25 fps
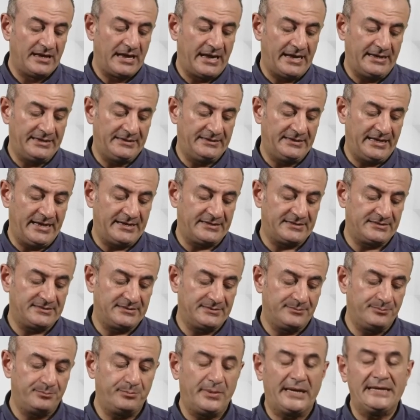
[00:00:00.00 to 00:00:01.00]
and their
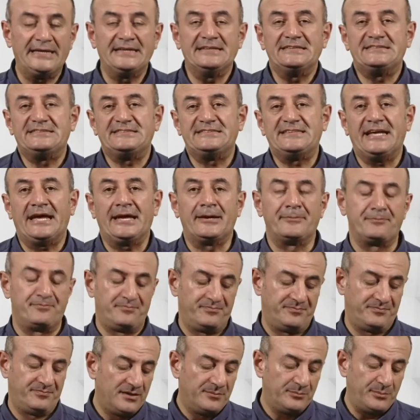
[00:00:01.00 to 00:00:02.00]
Benin
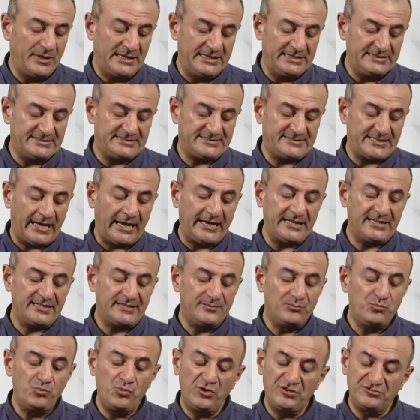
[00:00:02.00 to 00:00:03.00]
State
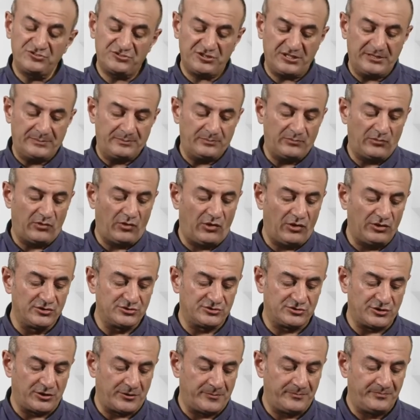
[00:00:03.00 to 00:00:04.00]
Museum
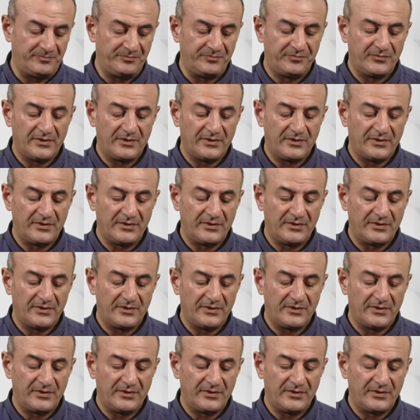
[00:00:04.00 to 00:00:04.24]
also.